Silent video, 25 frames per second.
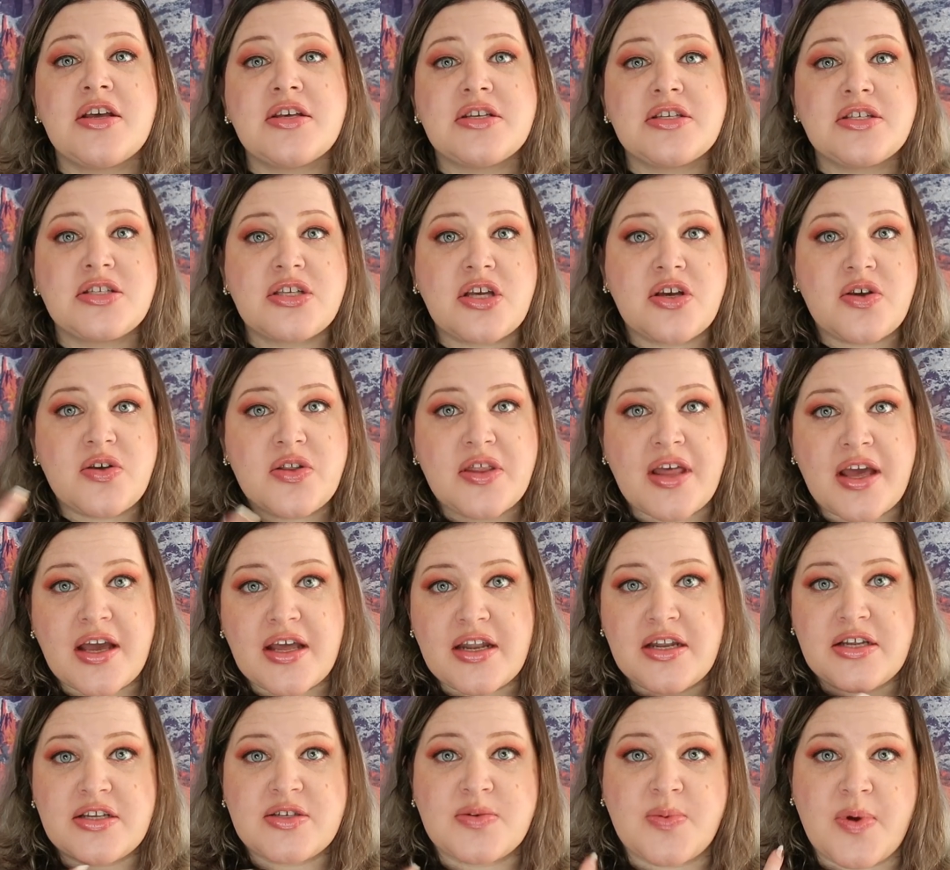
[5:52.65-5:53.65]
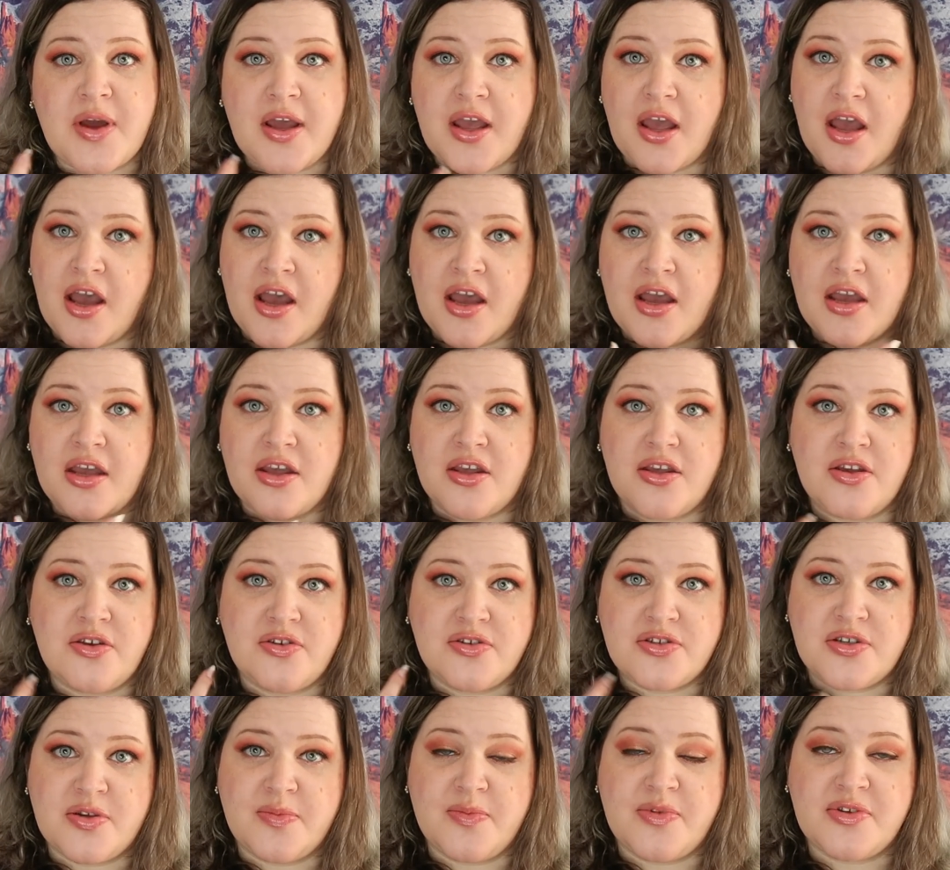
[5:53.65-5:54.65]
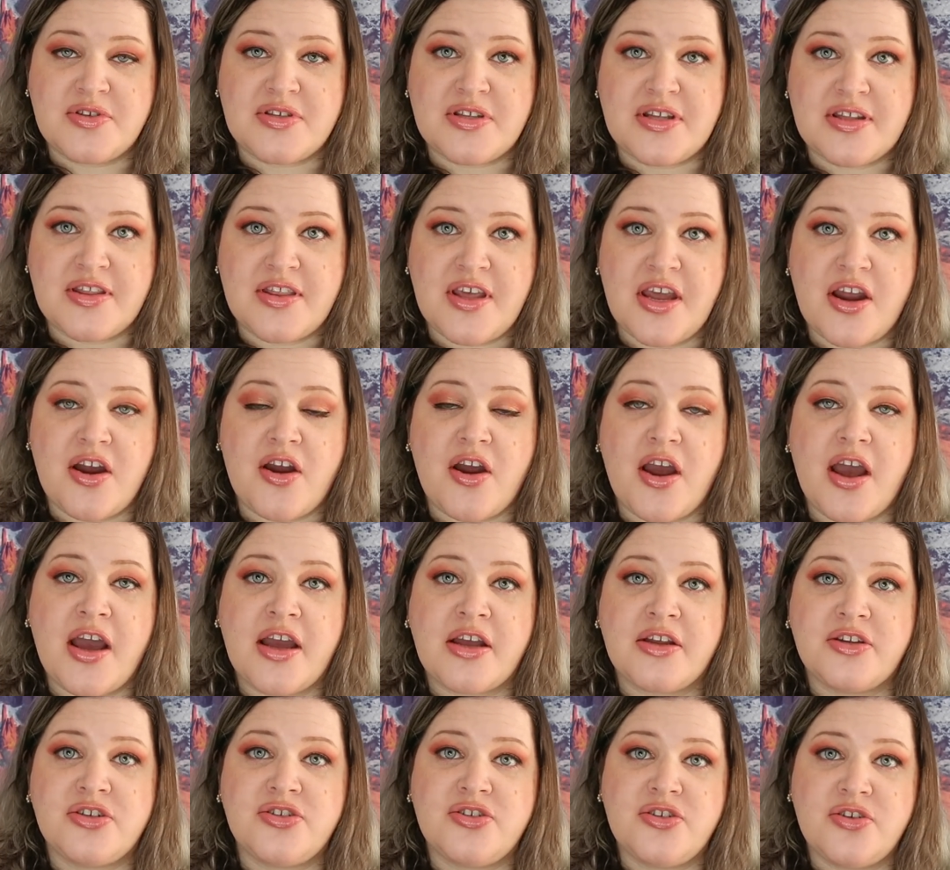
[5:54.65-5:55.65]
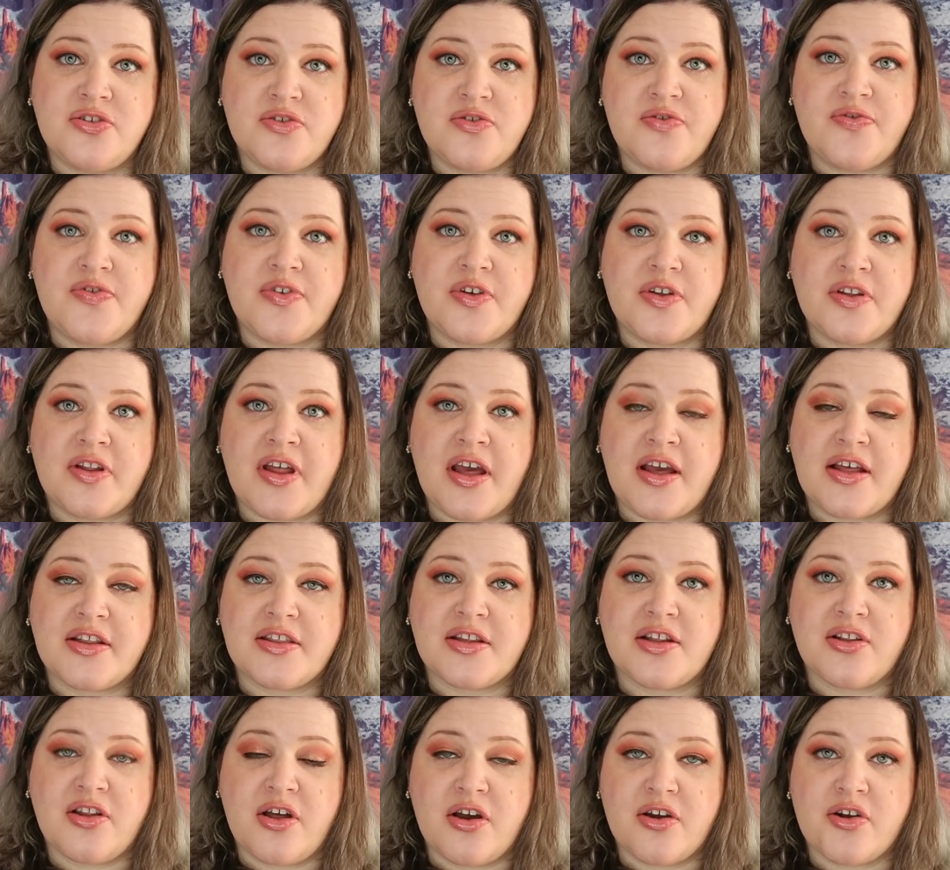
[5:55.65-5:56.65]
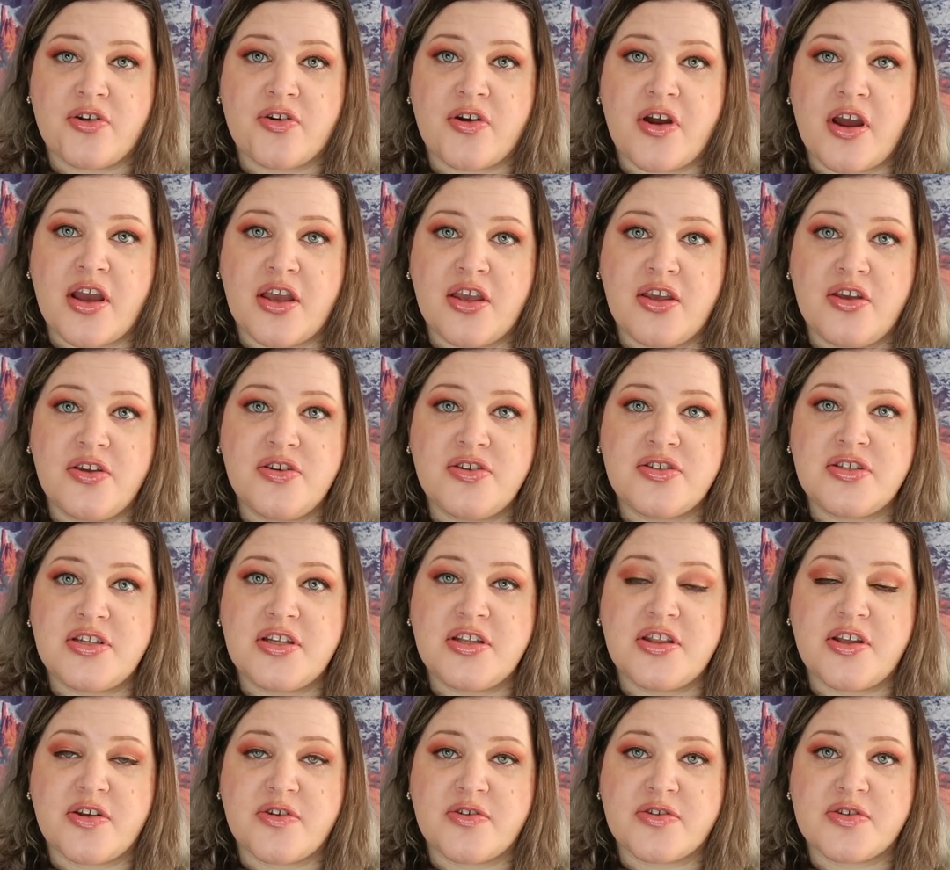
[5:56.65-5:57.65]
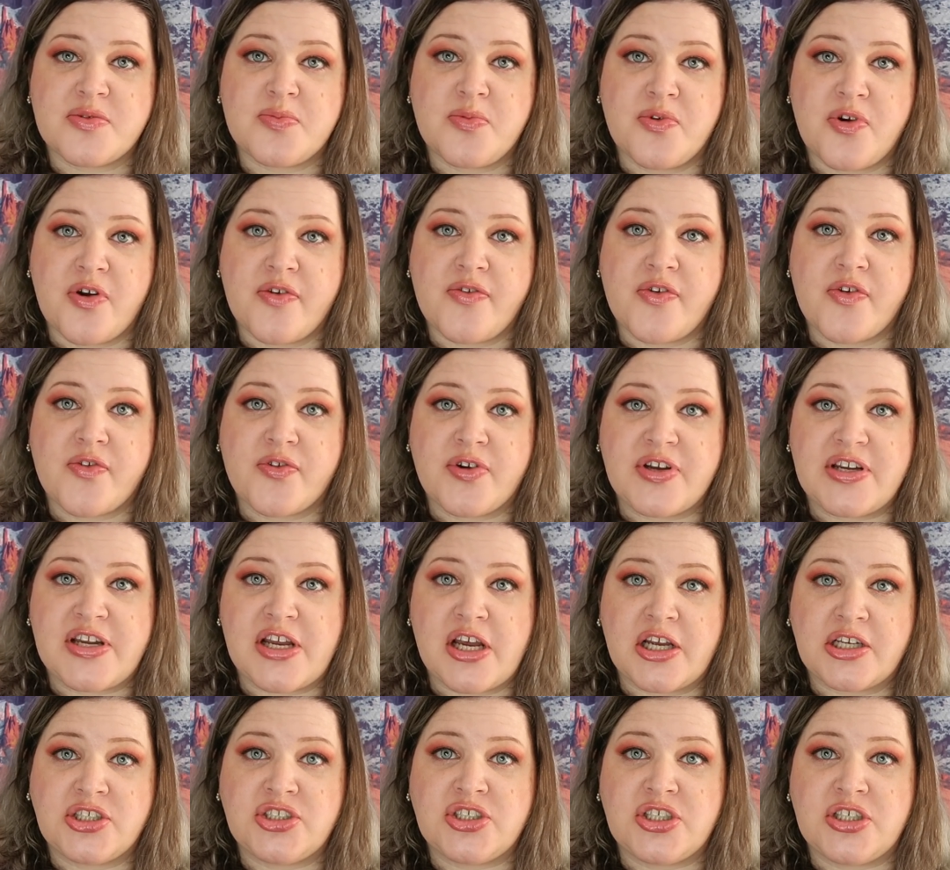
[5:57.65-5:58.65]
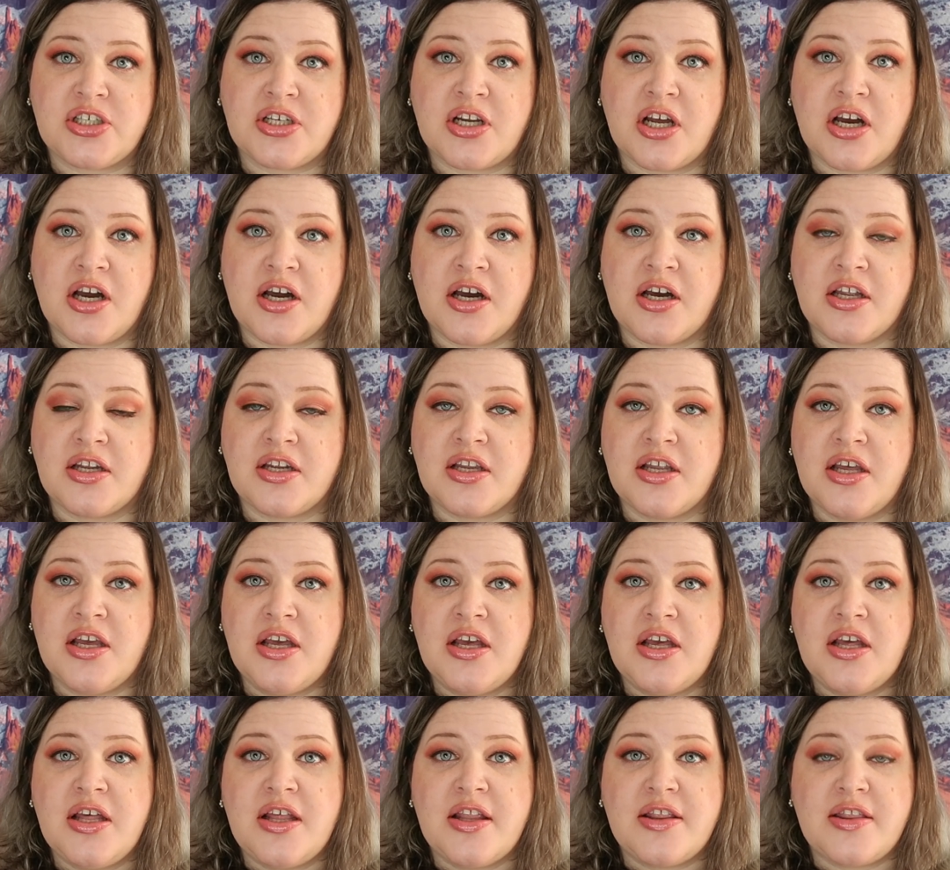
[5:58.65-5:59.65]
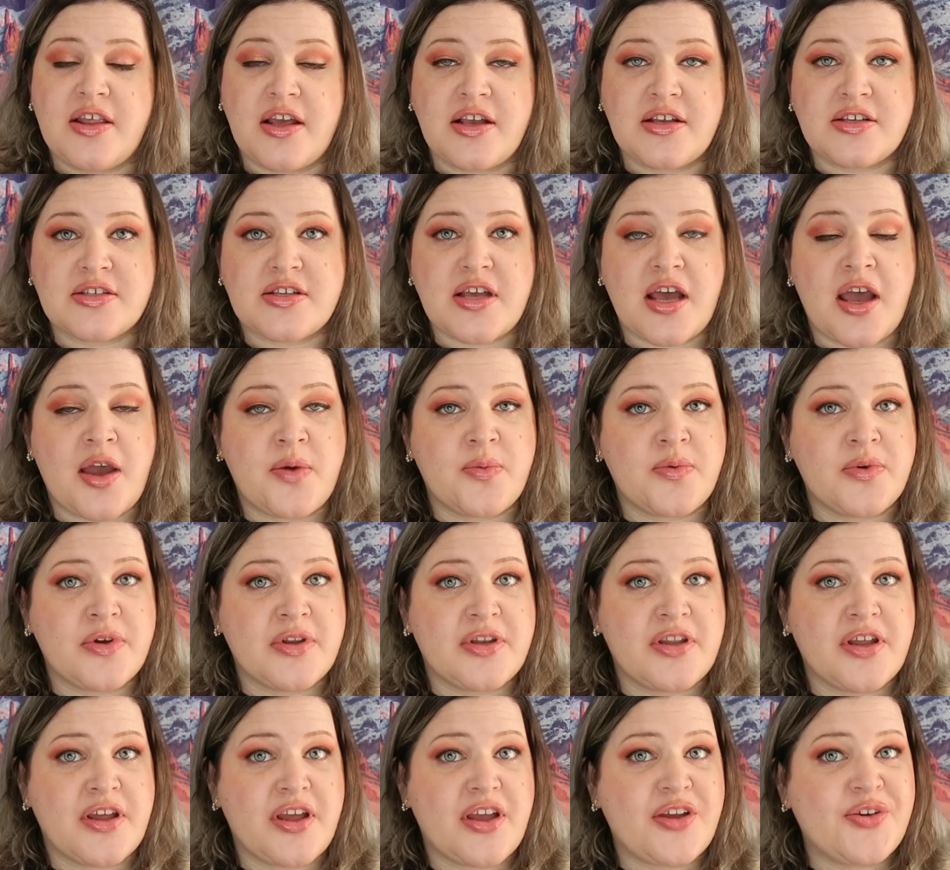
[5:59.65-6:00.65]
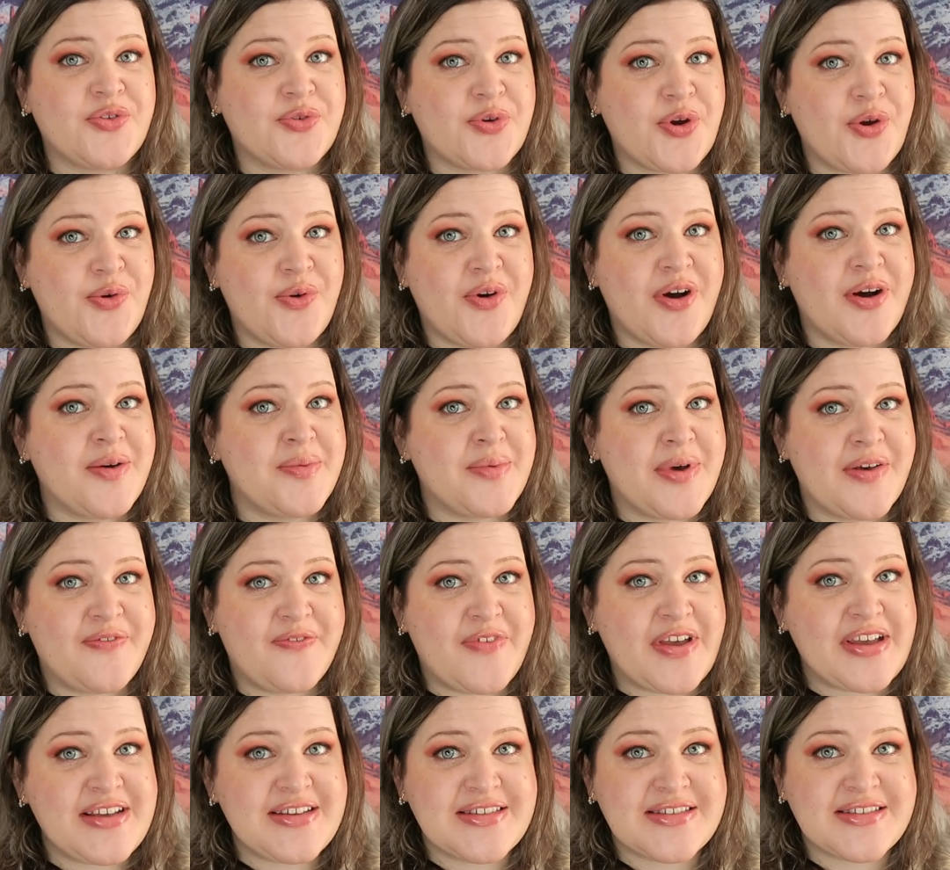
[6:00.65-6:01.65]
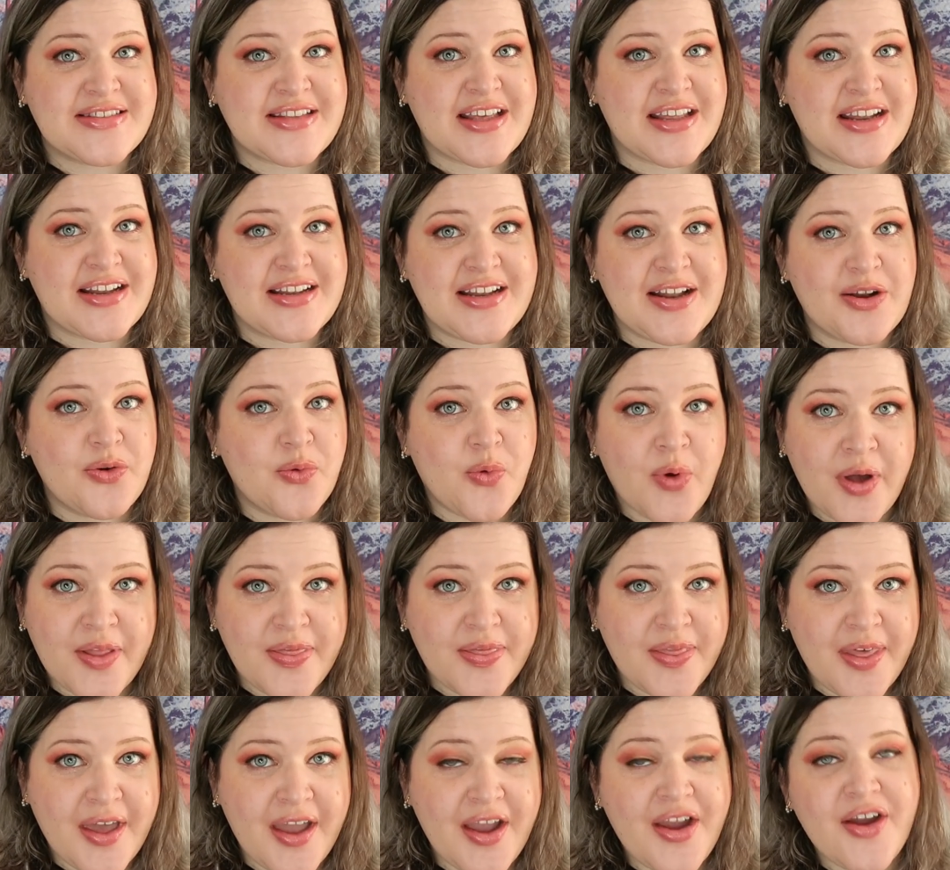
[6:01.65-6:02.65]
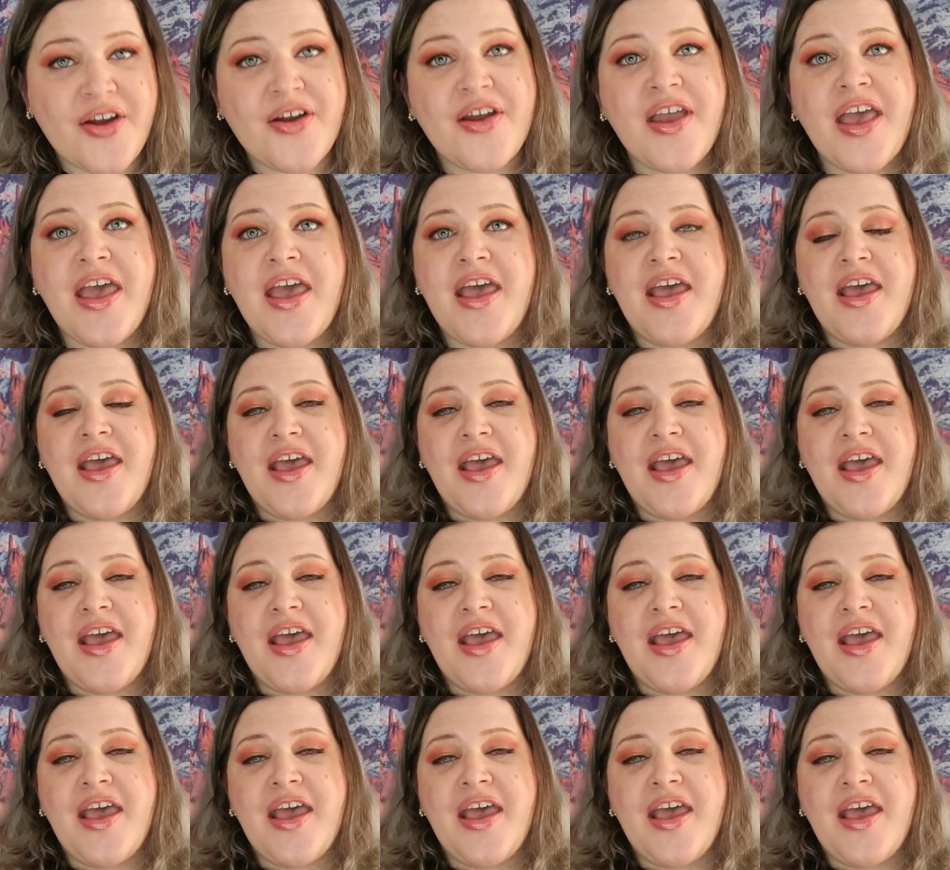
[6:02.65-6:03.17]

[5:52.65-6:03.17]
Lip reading: So that is why I used it mostly there. I do feel like the longer I used it, there was more of a reduction on things I would grow on my face that I didn't want there.